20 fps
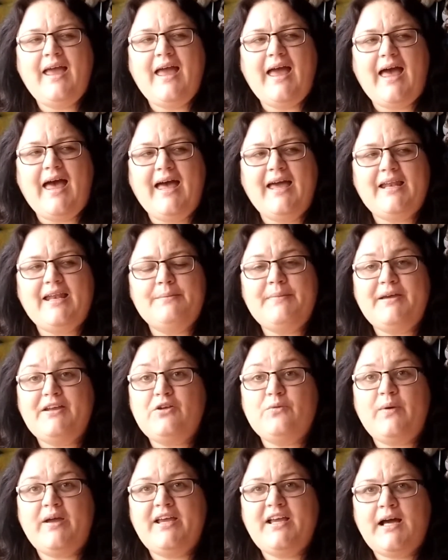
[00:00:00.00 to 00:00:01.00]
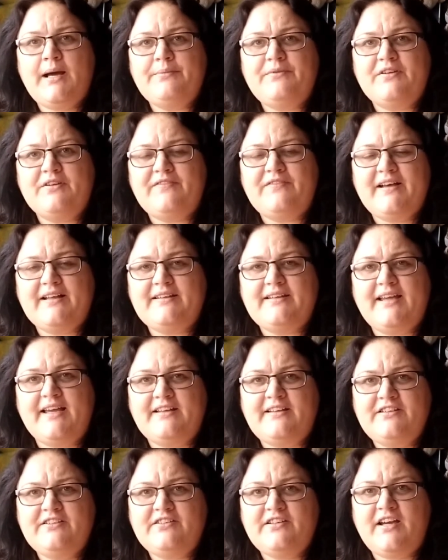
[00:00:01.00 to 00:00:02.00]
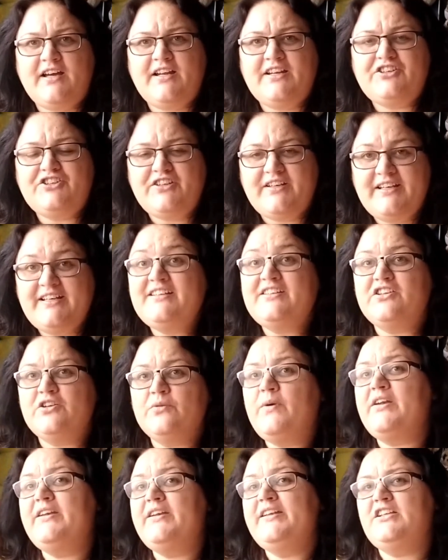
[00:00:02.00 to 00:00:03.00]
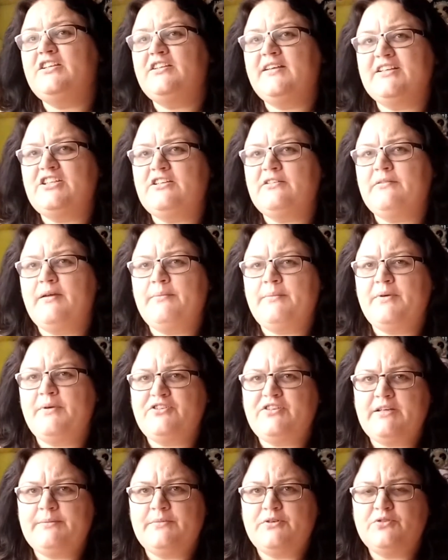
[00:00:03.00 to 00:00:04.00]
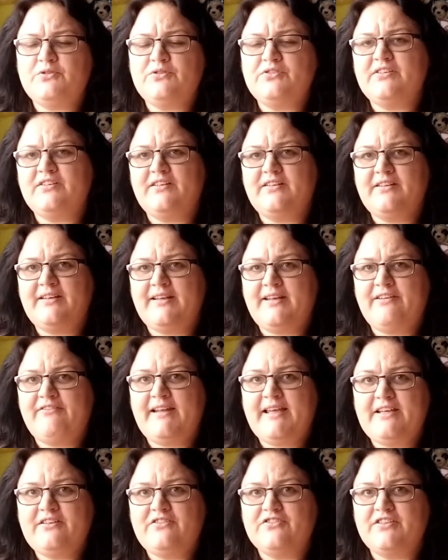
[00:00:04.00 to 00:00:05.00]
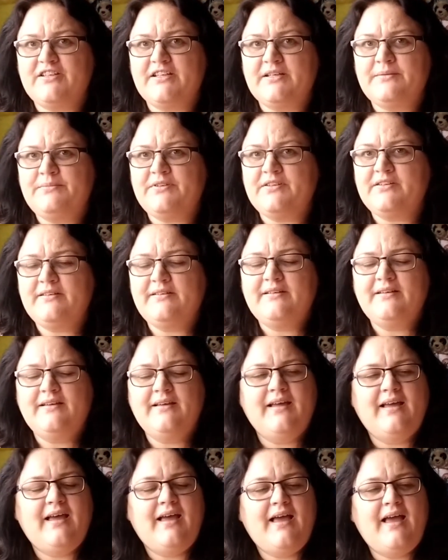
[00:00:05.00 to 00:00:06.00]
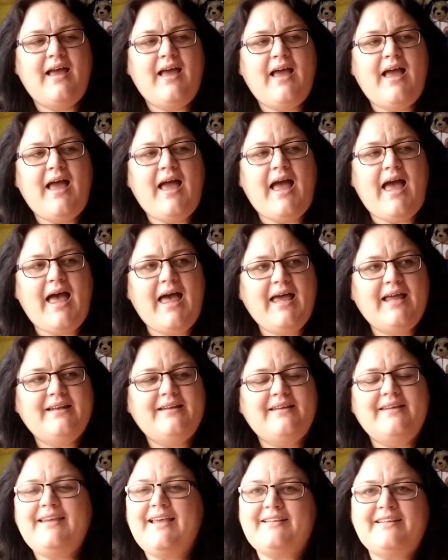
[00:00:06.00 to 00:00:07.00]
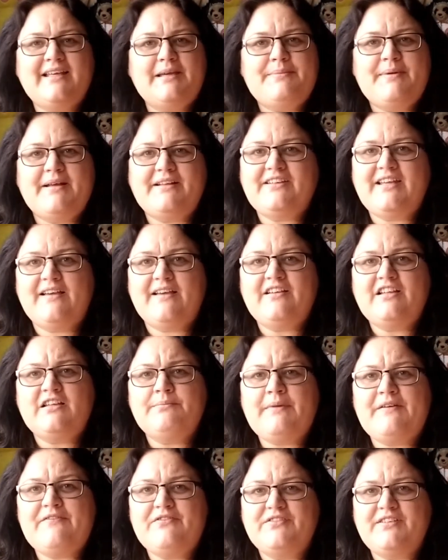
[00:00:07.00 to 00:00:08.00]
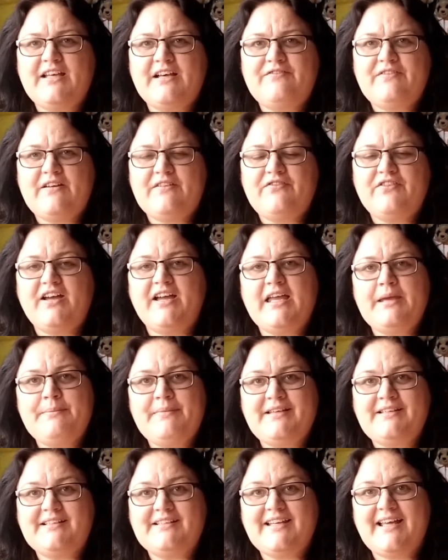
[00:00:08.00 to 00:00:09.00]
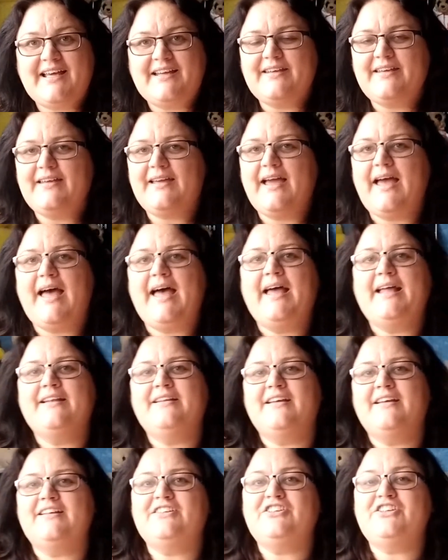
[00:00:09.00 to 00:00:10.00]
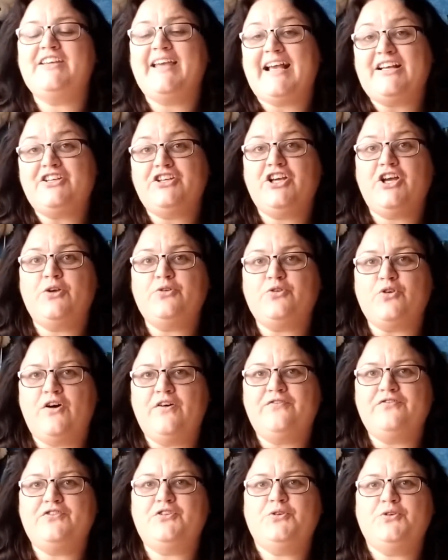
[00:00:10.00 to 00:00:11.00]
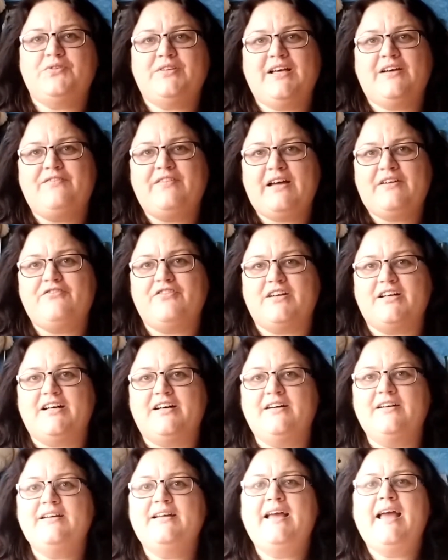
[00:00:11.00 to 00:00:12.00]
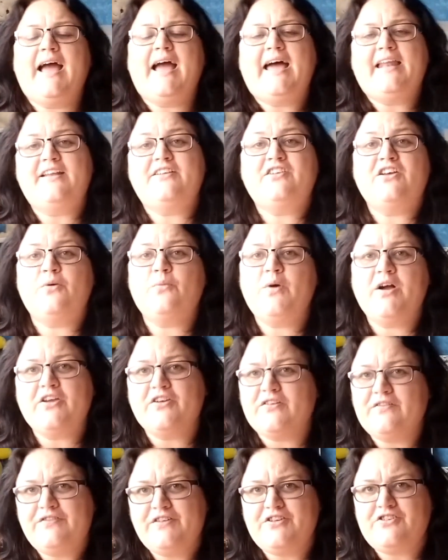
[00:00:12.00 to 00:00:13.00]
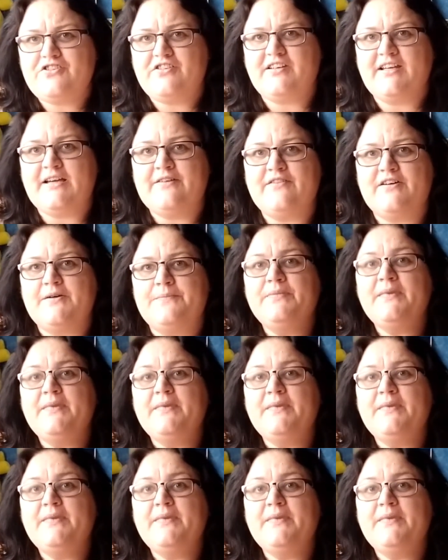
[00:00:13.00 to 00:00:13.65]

And he made her wake up to the fact that she's the one who actually emotionally matures in their relationships. And yes, to get back together, come back from South Africa, he meets his daddy, and she actually goes off to South Africa, and they start working on the future together.